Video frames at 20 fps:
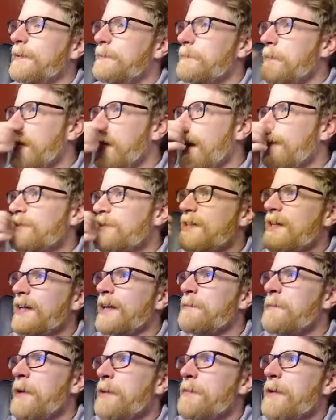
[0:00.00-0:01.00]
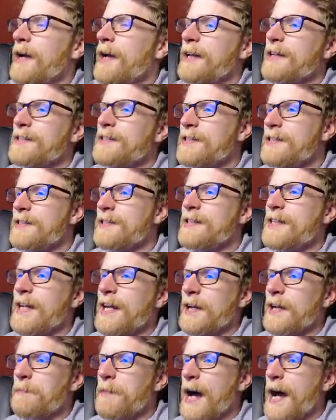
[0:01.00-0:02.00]
I was thinking maybe I can
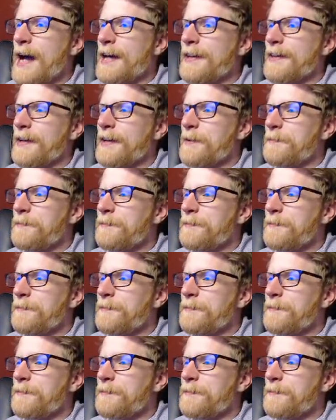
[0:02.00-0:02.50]
sneak by them.